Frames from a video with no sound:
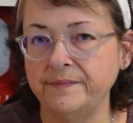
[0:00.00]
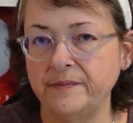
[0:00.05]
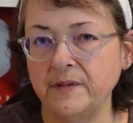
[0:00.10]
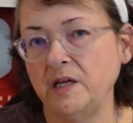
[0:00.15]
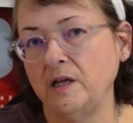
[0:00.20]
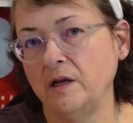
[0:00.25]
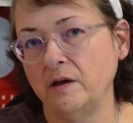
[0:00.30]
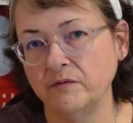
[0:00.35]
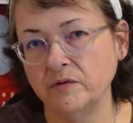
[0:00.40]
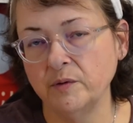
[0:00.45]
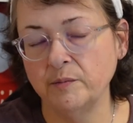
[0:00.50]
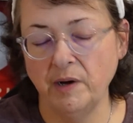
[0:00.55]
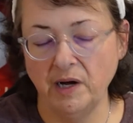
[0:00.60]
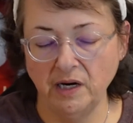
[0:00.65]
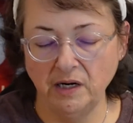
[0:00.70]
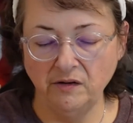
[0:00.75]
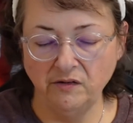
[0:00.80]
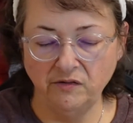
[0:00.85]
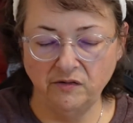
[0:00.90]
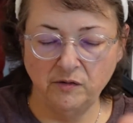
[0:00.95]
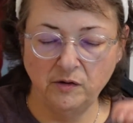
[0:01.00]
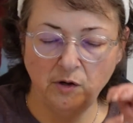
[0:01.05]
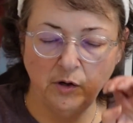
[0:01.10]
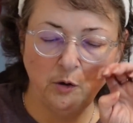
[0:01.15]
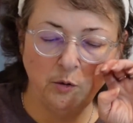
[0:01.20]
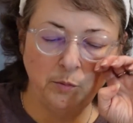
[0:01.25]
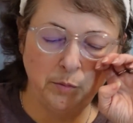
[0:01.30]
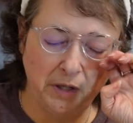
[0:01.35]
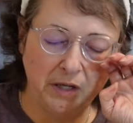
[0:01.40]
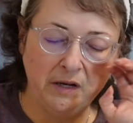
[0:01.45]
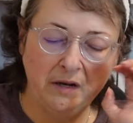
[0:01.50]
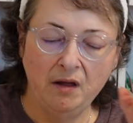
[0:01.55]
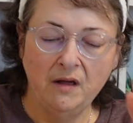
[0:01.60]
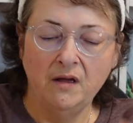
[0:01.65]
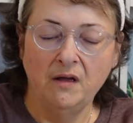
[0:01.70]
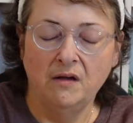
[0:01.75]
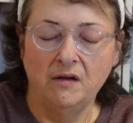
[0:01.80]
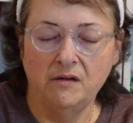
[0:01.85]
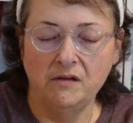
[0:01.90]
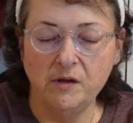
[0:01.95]
like everybody's, you know, but
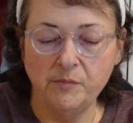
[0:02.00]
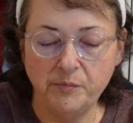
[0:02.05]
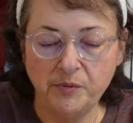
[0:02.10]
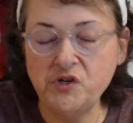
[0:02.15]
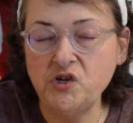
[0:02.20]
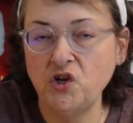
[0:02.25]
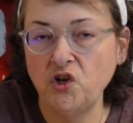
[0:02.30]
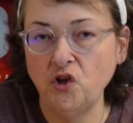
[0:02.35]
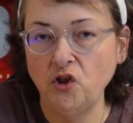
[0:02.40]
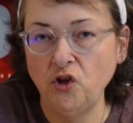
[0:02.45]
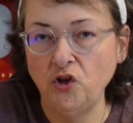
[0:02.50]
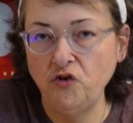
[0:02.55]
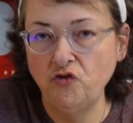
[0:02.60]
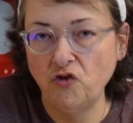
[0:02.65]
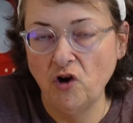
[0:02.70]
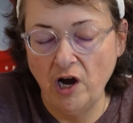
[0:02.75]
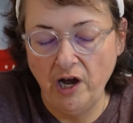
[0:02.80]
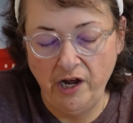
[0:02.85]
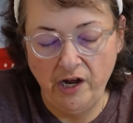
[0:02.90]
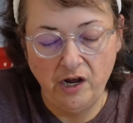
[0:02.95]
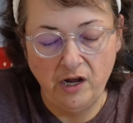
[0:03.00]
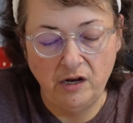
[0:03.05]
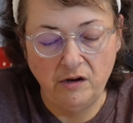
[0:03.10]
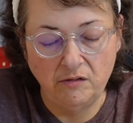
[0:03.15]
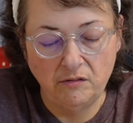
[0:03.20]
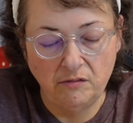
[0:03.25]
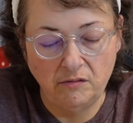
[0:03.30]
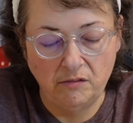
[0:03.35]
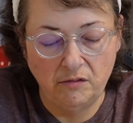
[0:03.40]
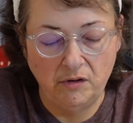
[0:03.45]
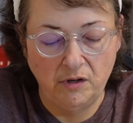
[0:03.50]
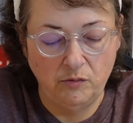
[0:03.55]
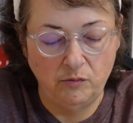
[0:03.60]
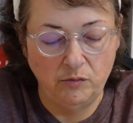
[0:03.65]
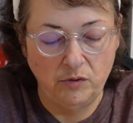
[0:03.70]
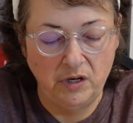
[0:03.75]
get particularly dry and, you know,